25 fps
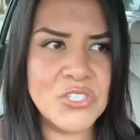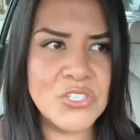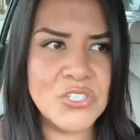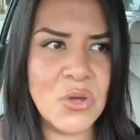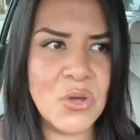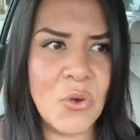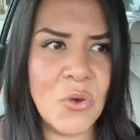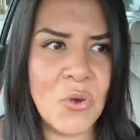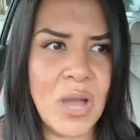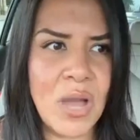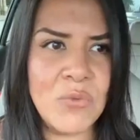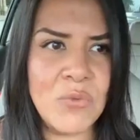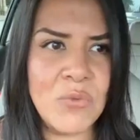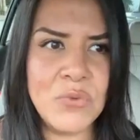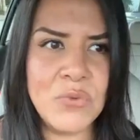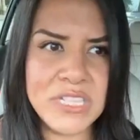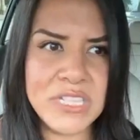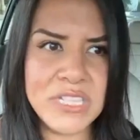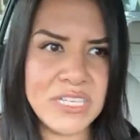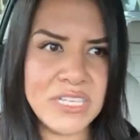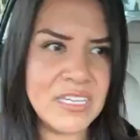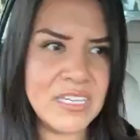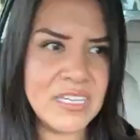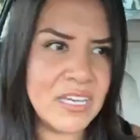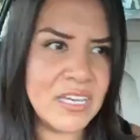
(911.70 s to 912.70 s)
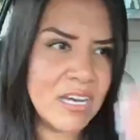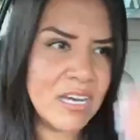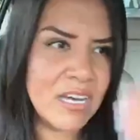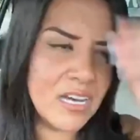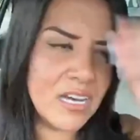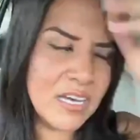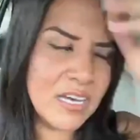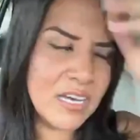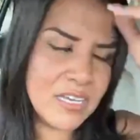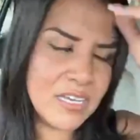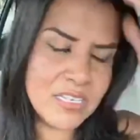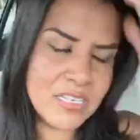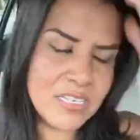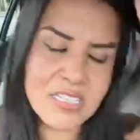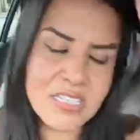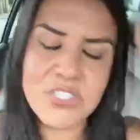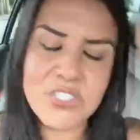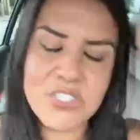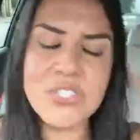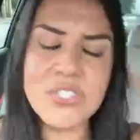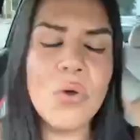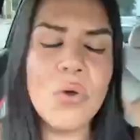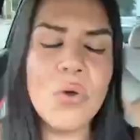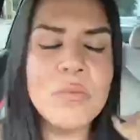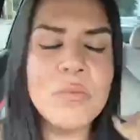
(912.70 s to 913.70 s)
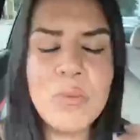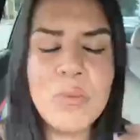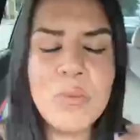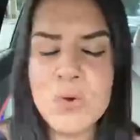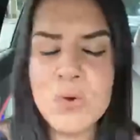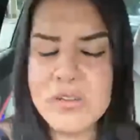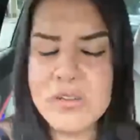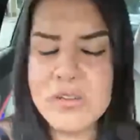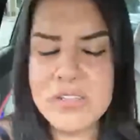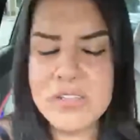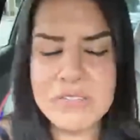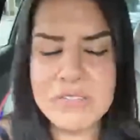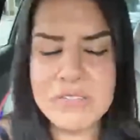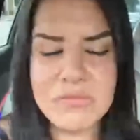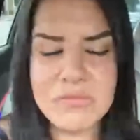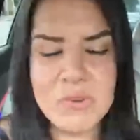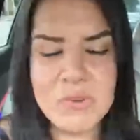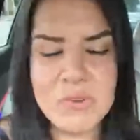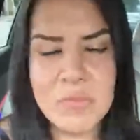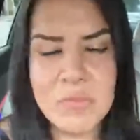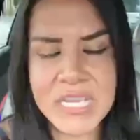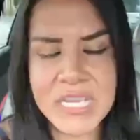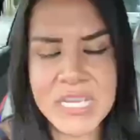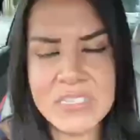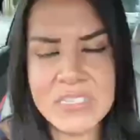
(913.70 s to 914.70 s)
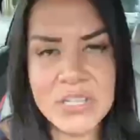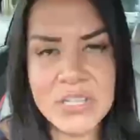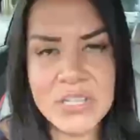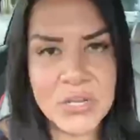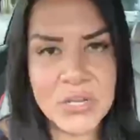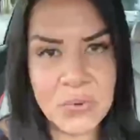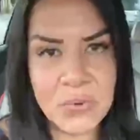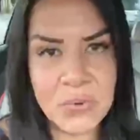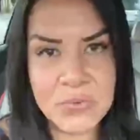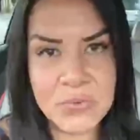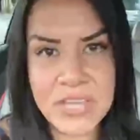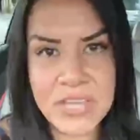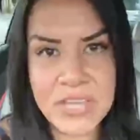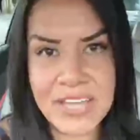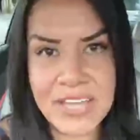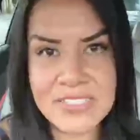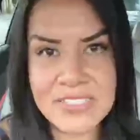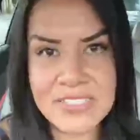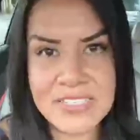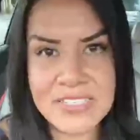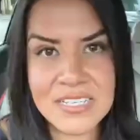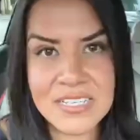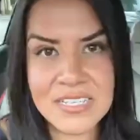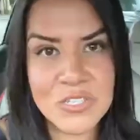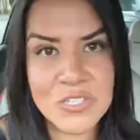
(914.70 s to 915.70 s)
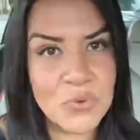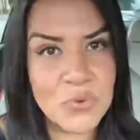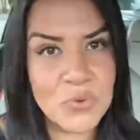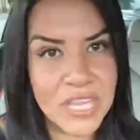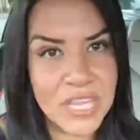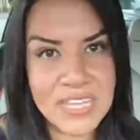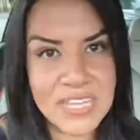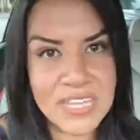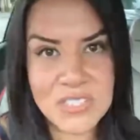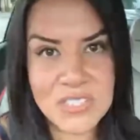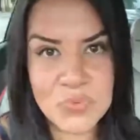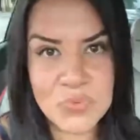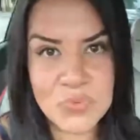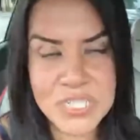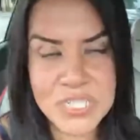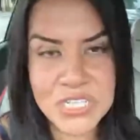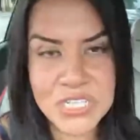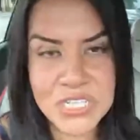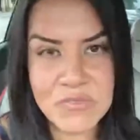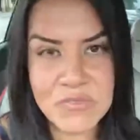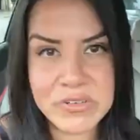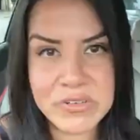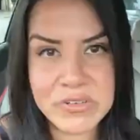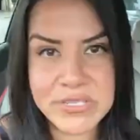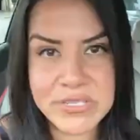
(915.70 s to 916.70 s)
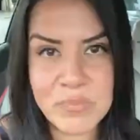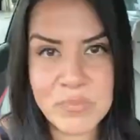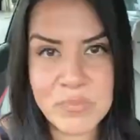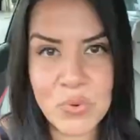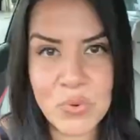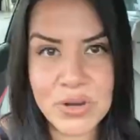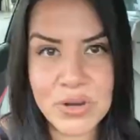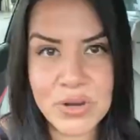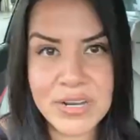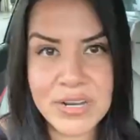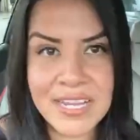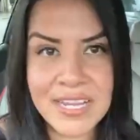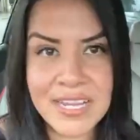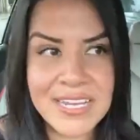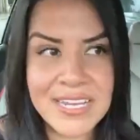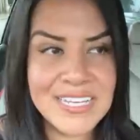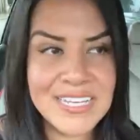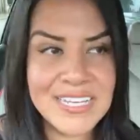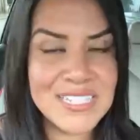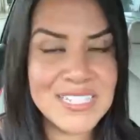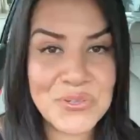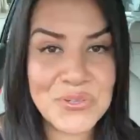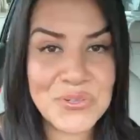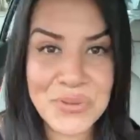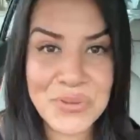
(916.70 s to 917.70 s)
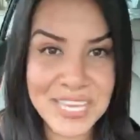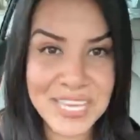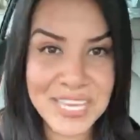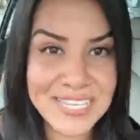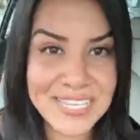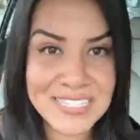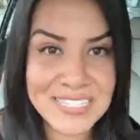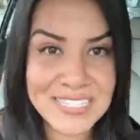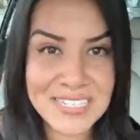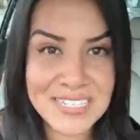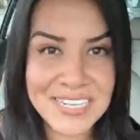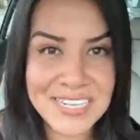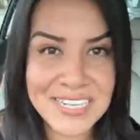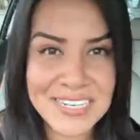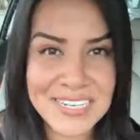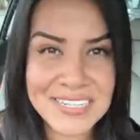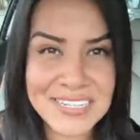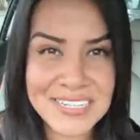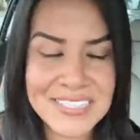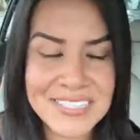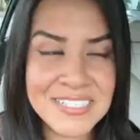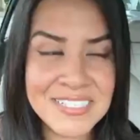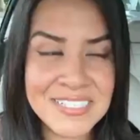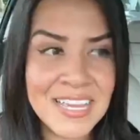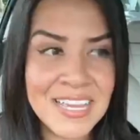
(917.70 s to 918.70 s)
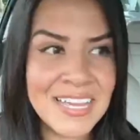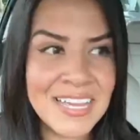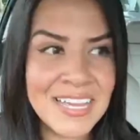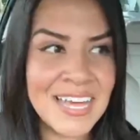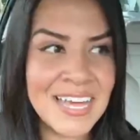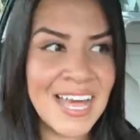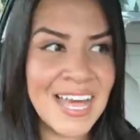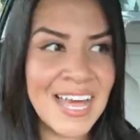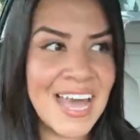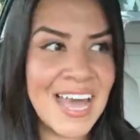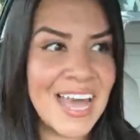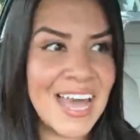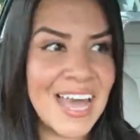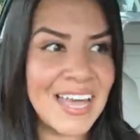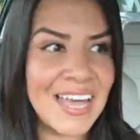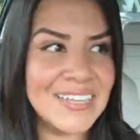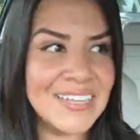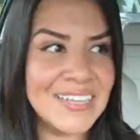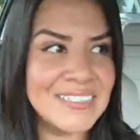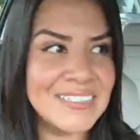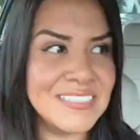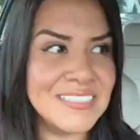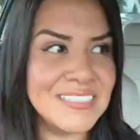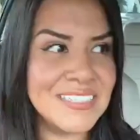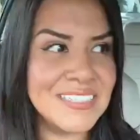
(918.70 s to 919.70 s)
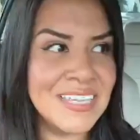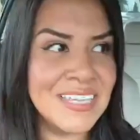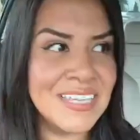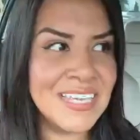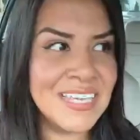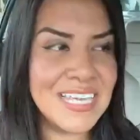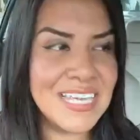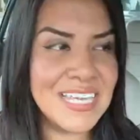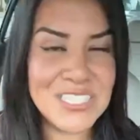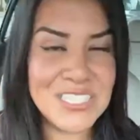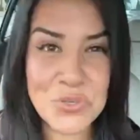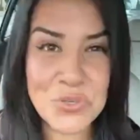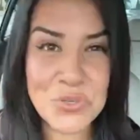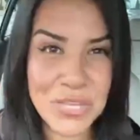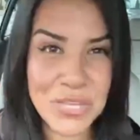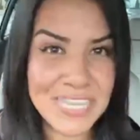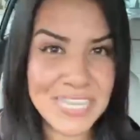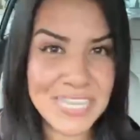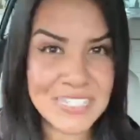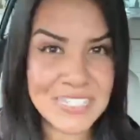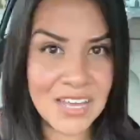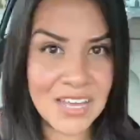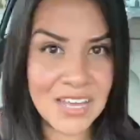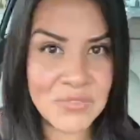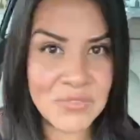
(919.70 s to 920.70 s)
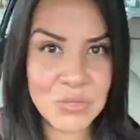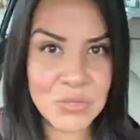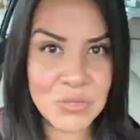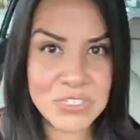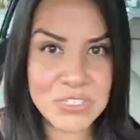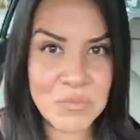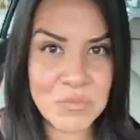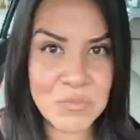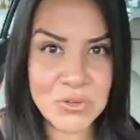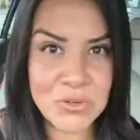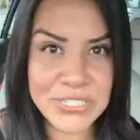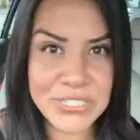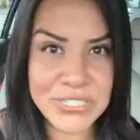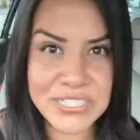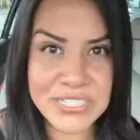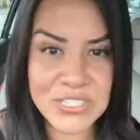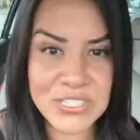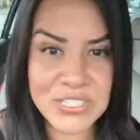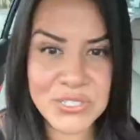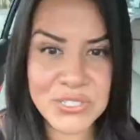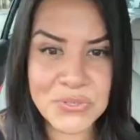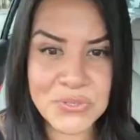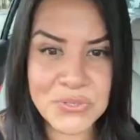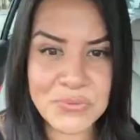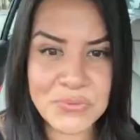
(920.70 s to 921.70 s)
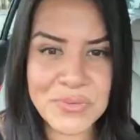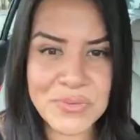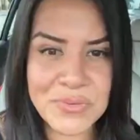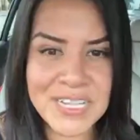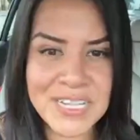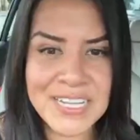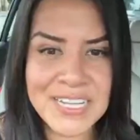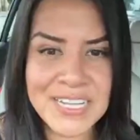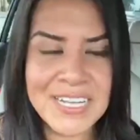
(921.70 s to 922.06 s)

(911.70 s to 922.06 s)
So it's so important for men to know that it's okay to reach out for support. It's okay to need it. And it's okay to have those emotions too.